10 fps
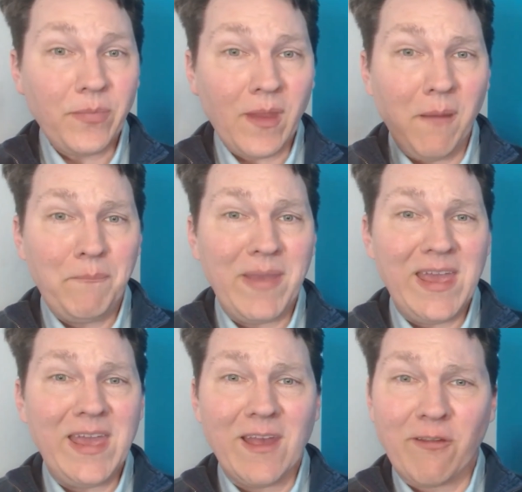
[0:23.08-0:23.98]
A
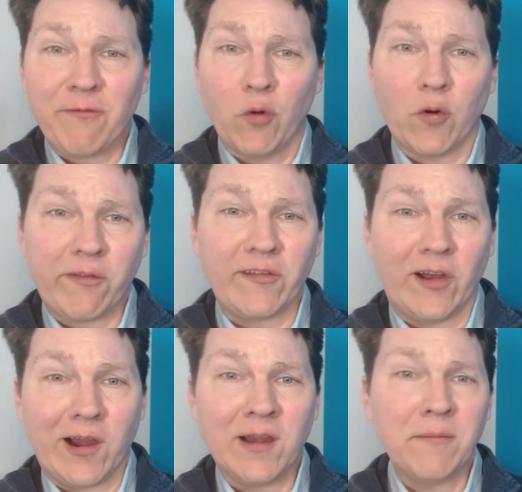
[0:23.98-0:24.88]
B is 4
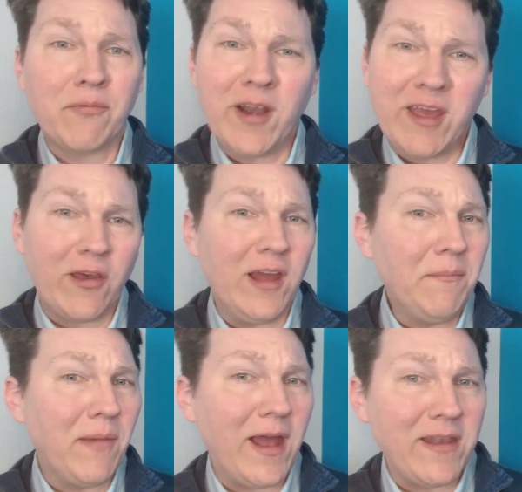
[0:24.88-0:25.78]
star, pretty good,
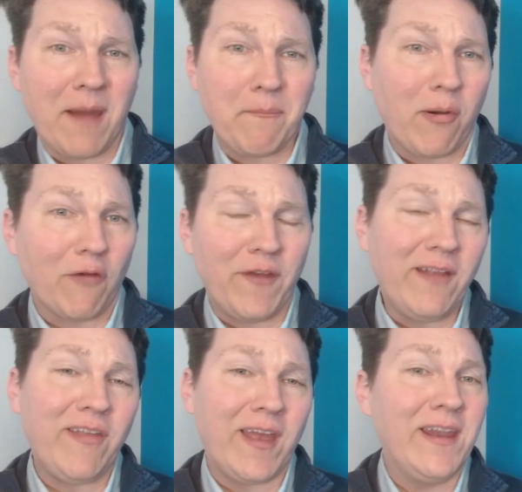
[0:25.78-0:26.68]
but not
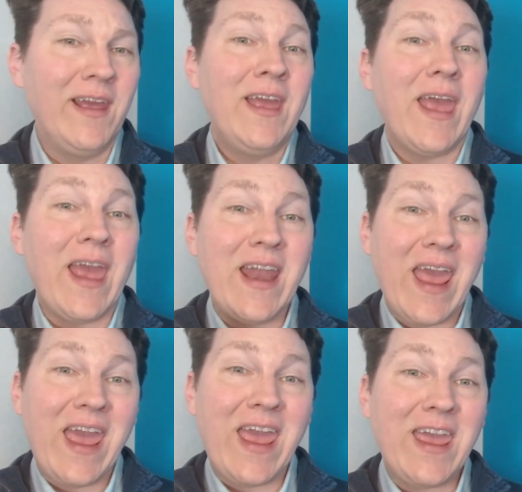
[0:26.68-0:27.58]
perfect. And an
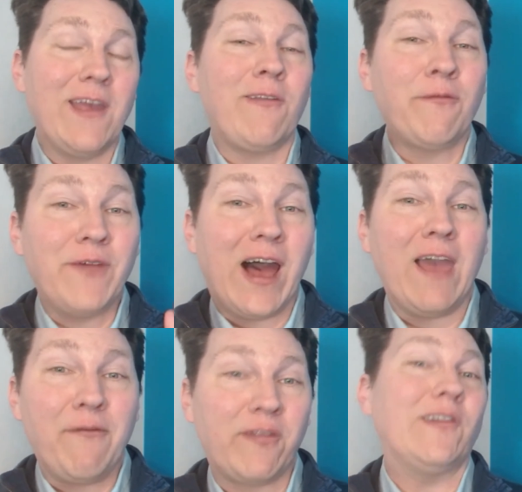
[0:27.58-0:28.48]
A is
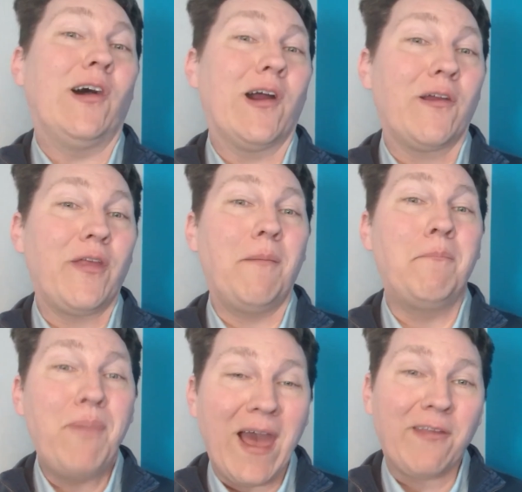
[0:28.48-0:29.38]
5 star, the
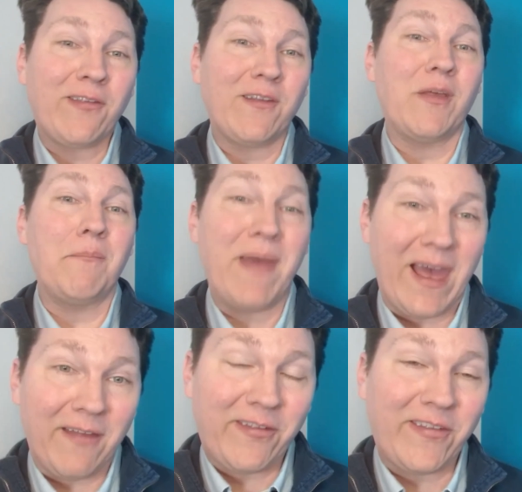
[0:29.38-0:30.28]
best of the
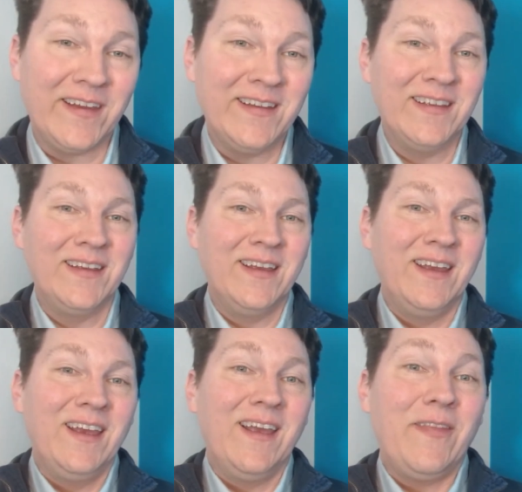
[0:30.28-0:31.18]
best.
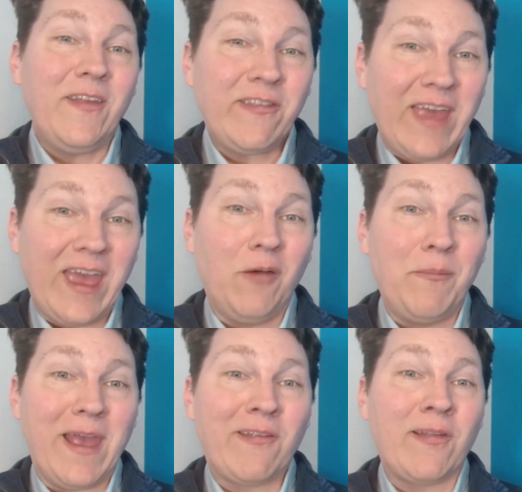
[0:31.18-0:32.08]
This scale
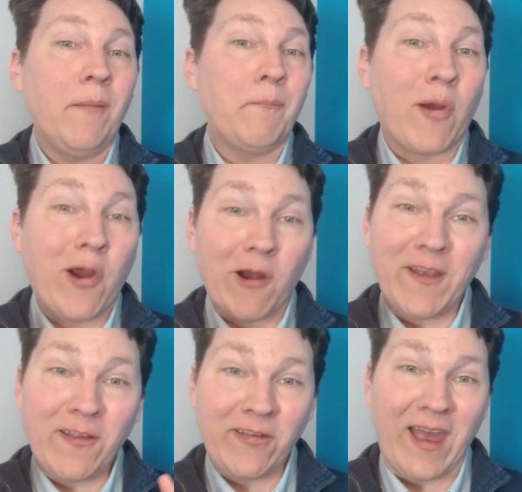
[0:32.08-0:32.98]
makes
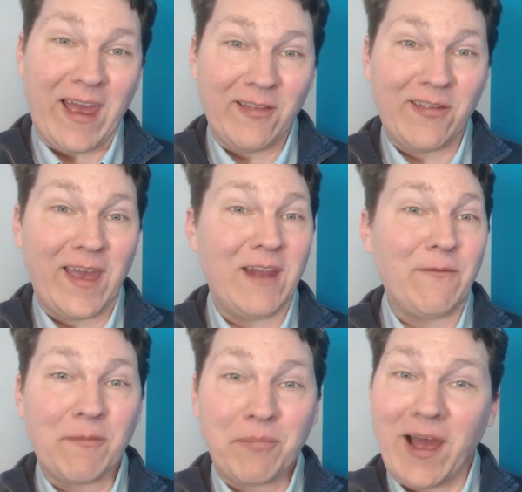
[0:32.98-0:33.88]
perfect sense, and if
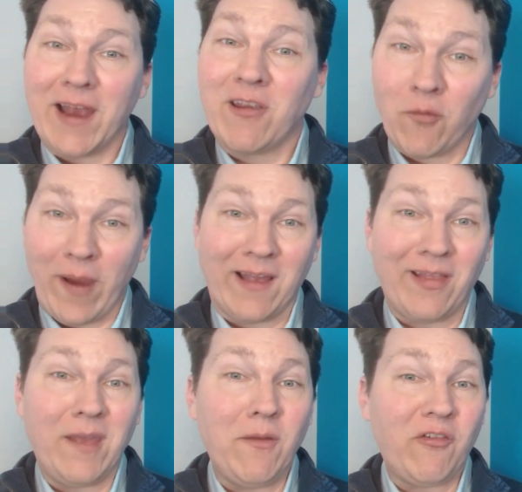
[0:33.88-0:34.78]
it's applied
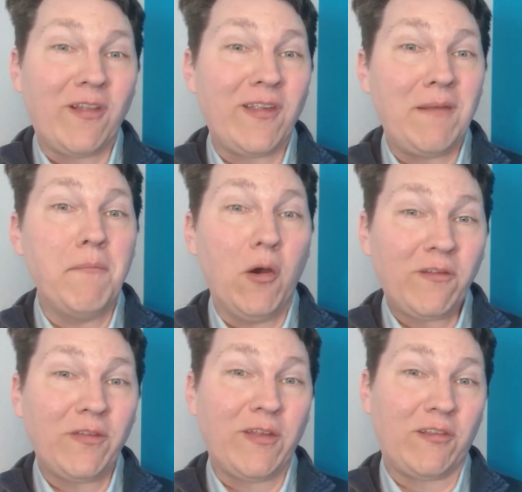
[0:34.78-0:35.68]
correctly, we should see
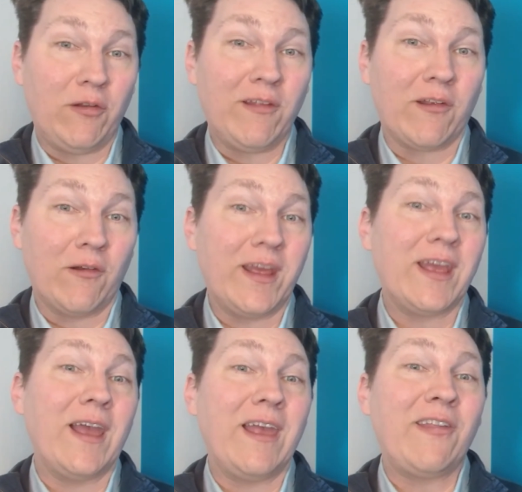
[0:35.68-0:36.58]
most of the students earning
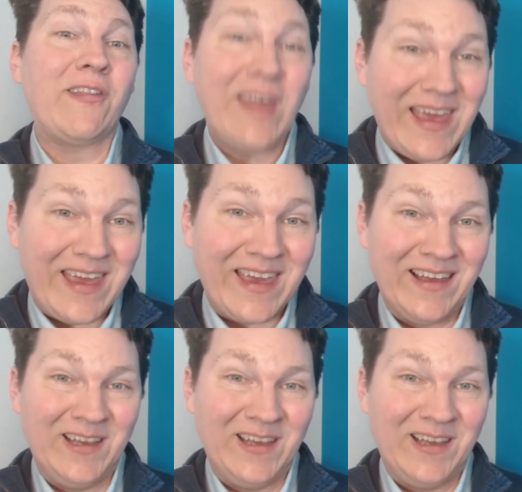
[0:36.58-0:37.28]
a C,